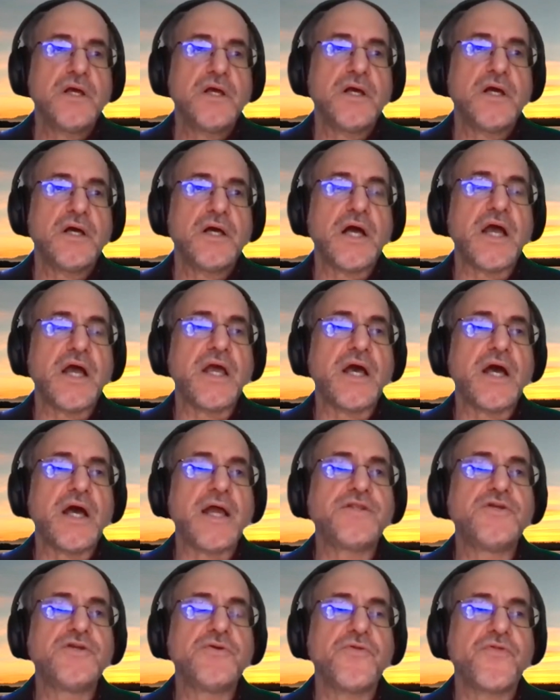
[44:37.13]

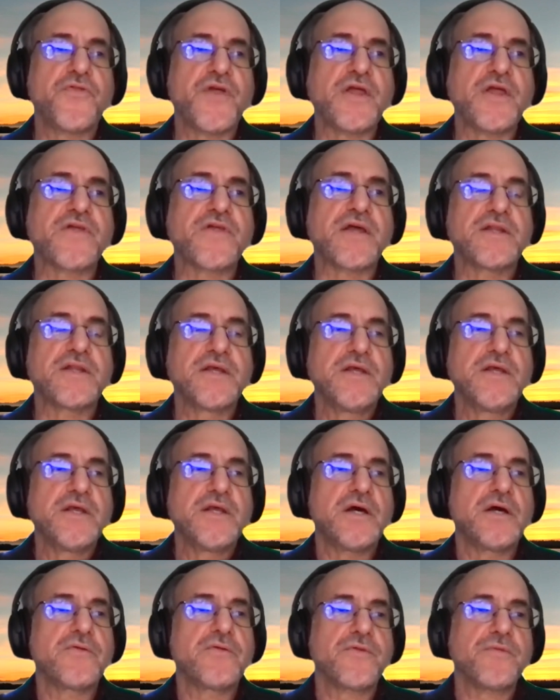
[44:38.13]
I do think that
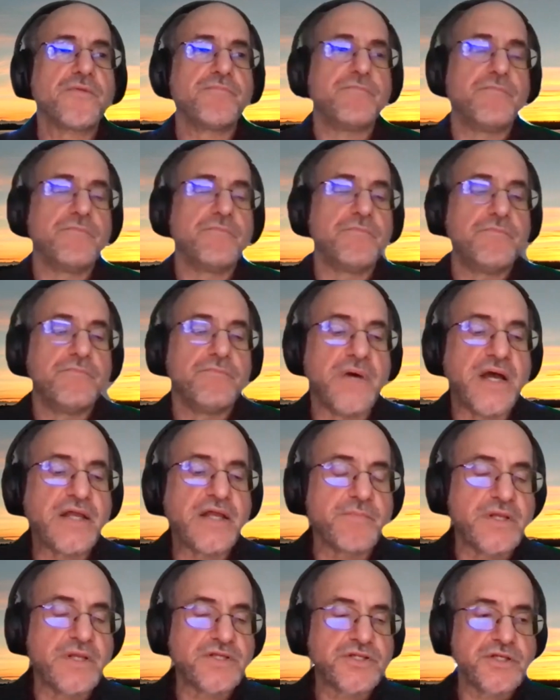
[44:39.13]

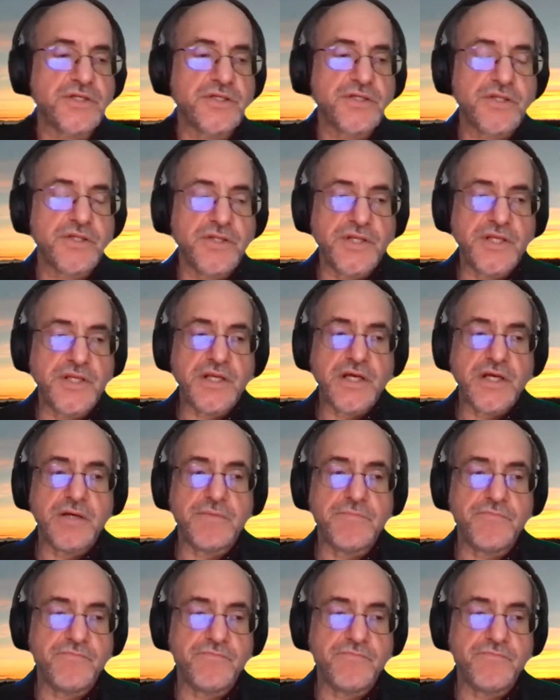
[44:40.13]
Mike mentioned the